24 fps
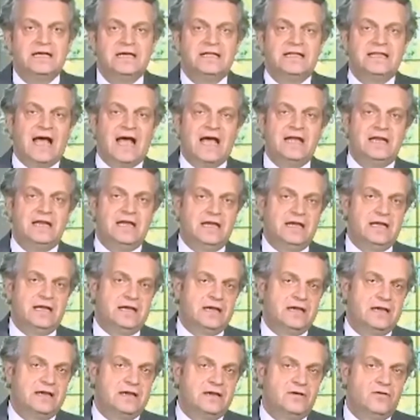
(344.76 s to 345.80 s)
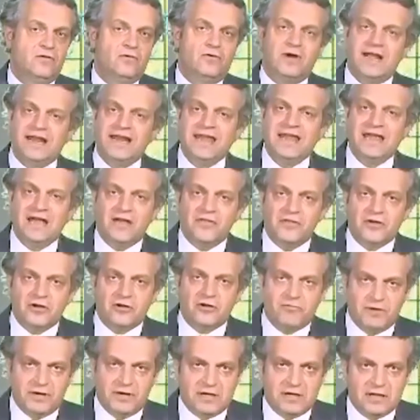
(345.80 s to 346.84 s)
dining, or any other
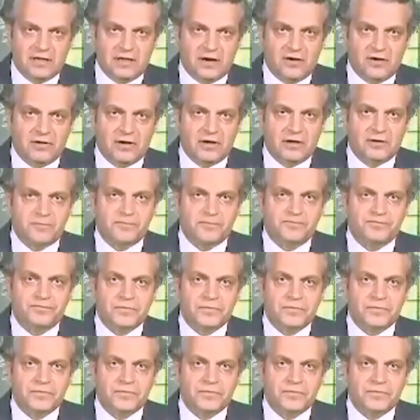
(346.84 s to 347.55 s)
critical area,